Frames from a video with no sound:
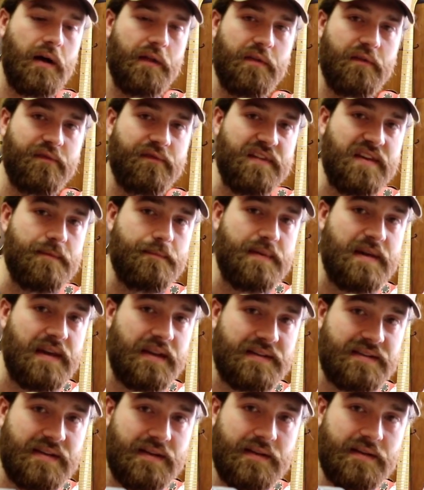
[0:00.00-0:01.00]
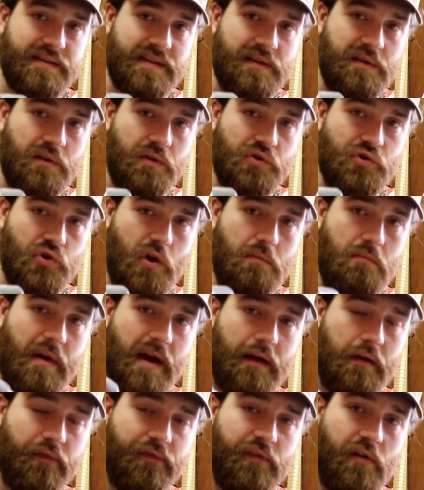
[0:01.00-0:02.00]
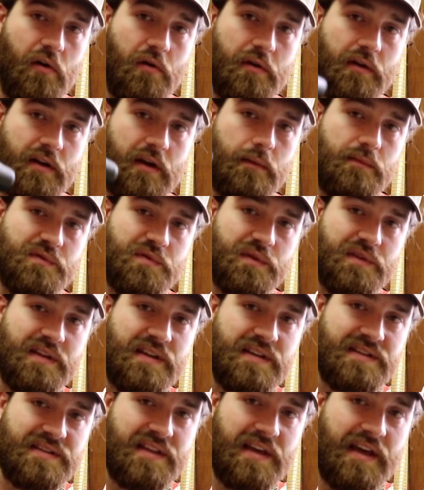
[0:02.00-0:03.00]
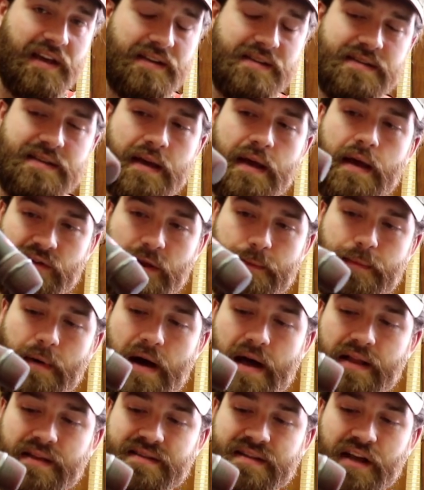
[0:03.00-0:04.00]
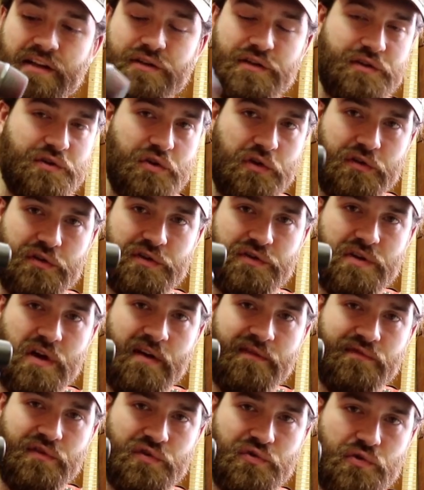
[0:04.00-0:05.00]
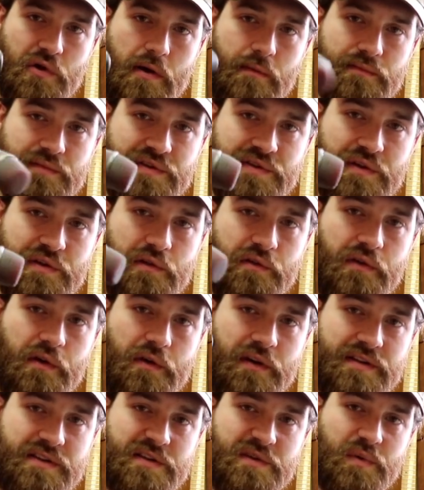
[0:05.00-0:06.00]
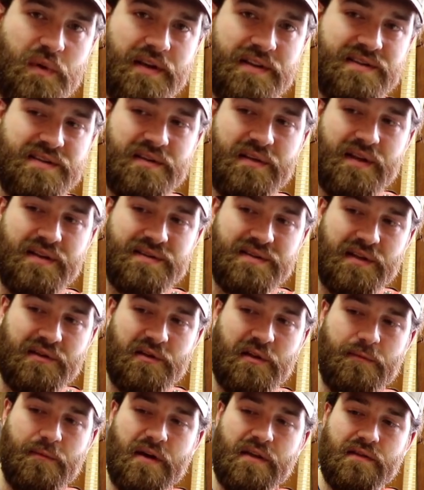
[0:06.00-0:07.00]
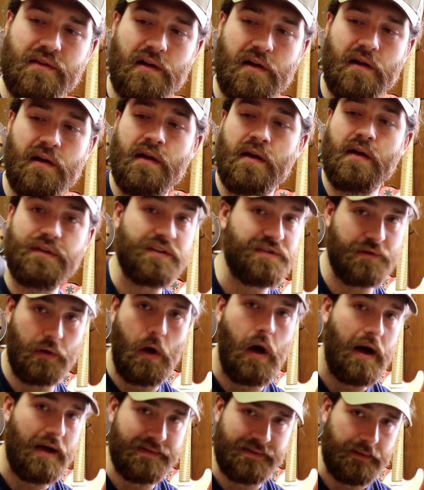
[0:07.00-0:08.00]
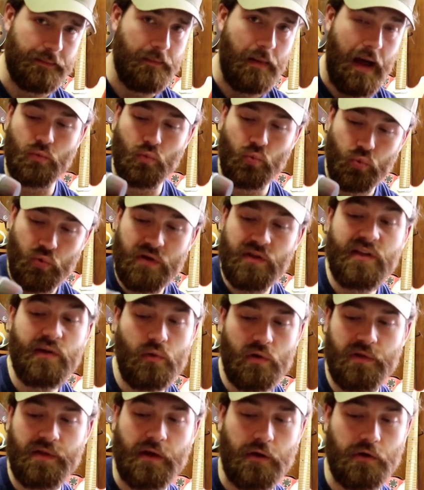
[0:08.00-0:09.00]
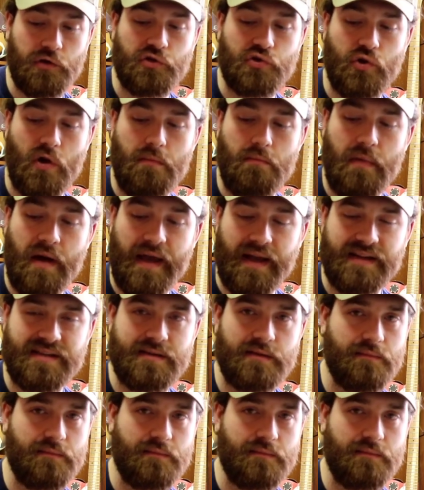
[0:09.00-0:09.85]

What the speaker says: V-Beat. It's a little drum microphone. It comes with these things, clip-ons. I just took this off the drums, so you'll notice that's why it still has the clip on there. These are awesome. Really, really good drum mics.